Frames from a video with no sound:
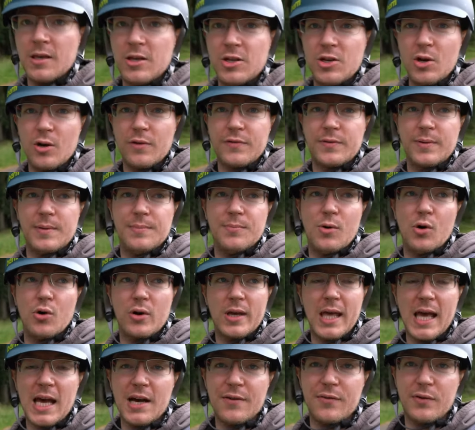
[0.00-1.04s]
You do have to be
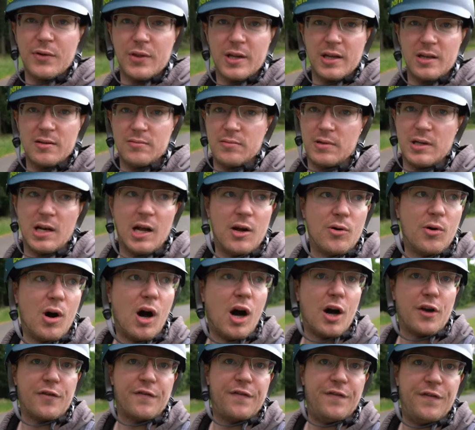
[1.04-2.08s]
more careful than, you know,
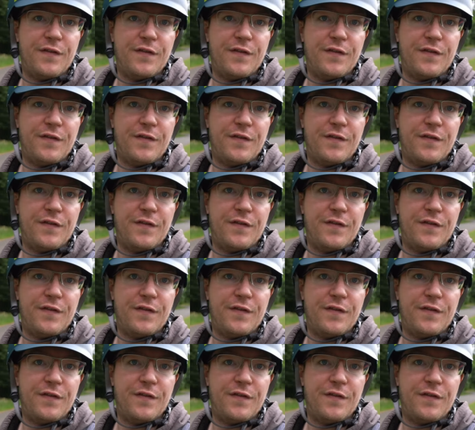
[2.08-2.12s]
on